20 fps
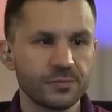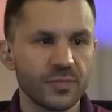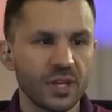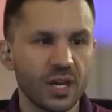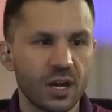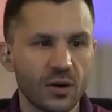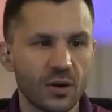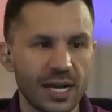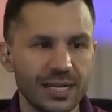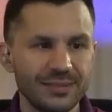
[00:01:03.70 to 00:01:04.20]

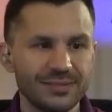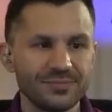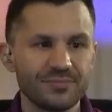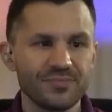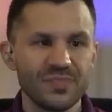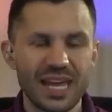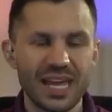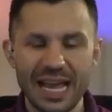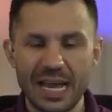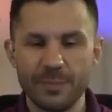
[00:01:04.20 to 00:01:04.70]
All right,
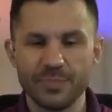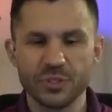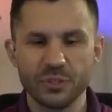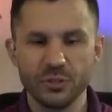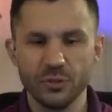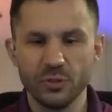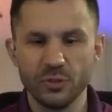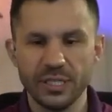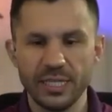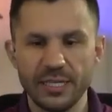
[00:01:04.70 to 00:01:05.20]

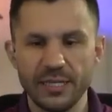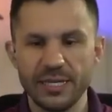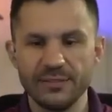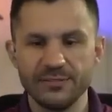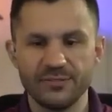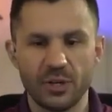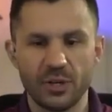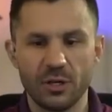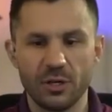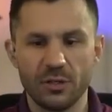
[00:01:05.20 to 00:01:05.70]
absolutely
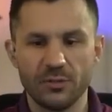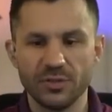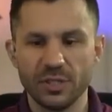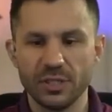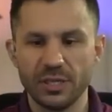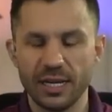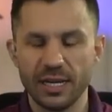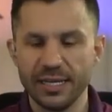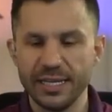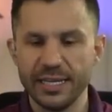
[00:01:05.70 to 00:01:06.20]
involved,
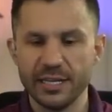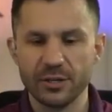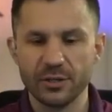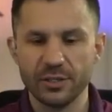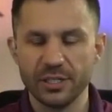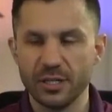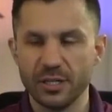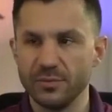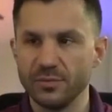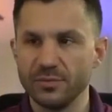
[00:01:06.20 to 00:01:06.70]
uh, ear, you
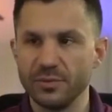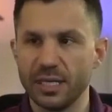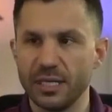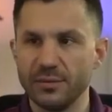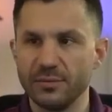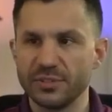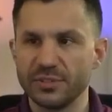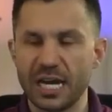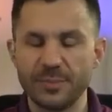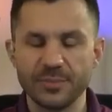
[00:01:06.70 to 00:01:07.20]
know, uh,
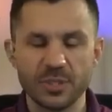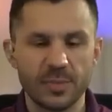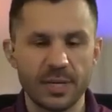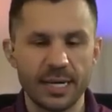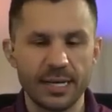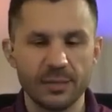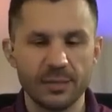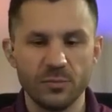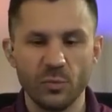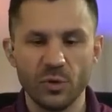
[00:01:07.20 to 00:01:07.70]
top to
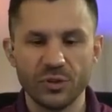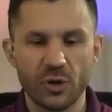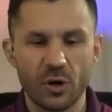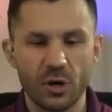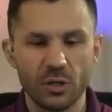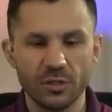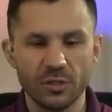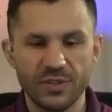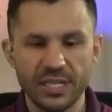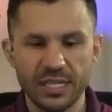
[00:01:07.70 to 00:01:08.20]
bottom with
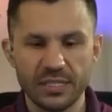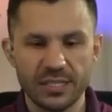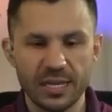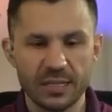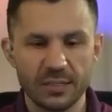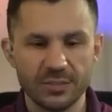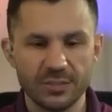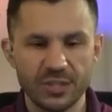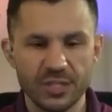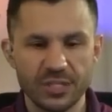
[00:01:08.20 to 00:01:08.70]
all of the
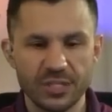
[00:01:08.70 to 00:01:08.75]
intelligence